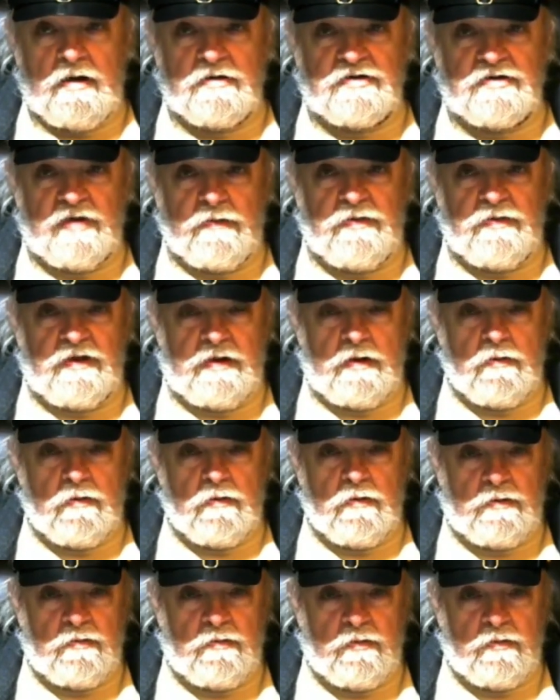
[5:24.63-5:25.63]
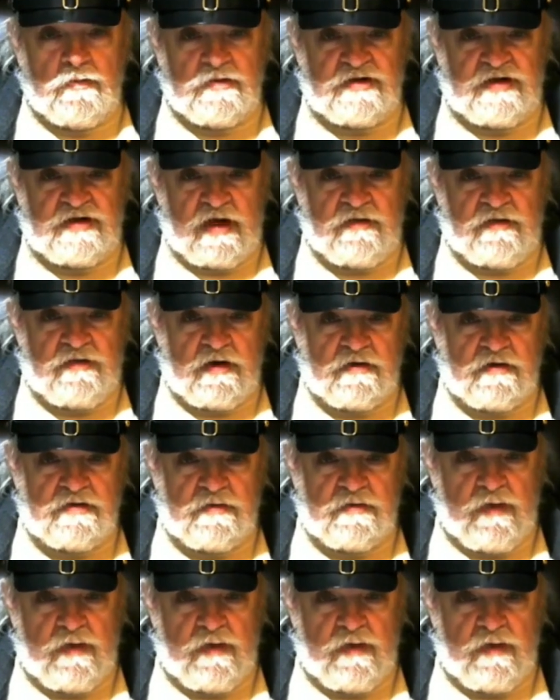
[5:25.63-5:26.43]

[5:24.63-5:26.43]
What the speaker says: something that would set theirs